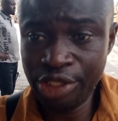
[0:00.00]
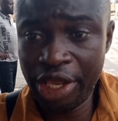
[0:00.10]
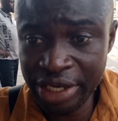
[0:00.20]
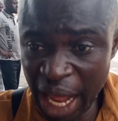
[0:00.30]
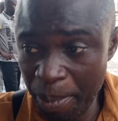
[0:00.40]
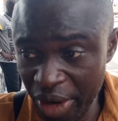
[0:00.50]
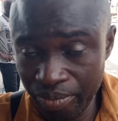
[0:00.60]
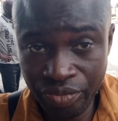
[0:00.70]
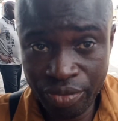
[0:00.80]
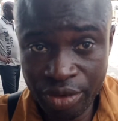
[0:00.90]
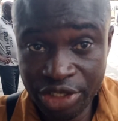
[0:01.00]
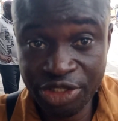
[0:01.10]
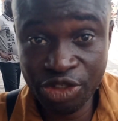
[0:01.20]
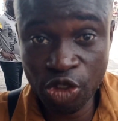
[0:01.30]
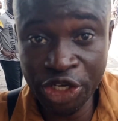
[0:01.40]
kidnapping,
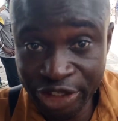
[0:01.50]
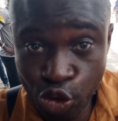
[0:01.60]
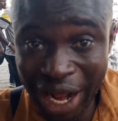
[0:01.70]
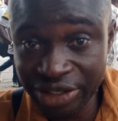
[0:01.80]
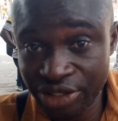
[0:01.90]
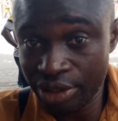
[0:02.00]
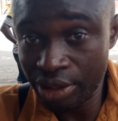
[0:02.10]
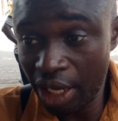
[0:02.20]
rituals,